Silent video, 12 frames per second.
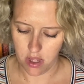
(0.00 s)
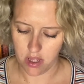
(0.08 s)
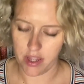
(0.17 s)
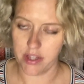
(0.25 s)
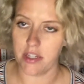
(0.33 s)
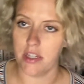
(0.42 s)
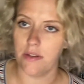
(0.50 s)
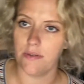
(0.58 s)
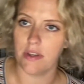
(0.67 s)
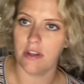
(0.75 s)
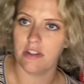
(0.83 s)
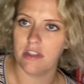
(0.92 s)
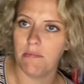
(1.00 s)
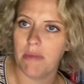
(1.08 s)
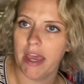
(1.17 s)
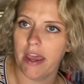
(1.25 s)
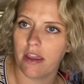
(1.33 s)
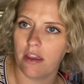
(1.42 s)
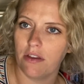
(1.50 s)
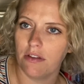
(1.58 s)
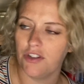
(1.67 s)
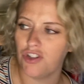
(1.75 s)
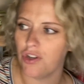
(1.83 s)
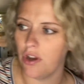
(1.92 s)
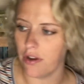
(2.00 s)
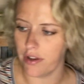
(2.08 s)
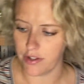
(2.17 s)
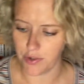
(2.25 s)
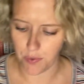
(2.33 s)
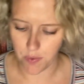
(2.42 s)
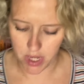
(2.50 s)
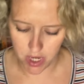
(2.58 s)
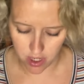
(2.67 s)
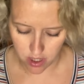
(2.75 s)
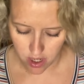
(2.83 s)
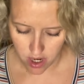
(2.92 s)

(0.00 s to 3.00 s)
continues on to the back, good chunk to read.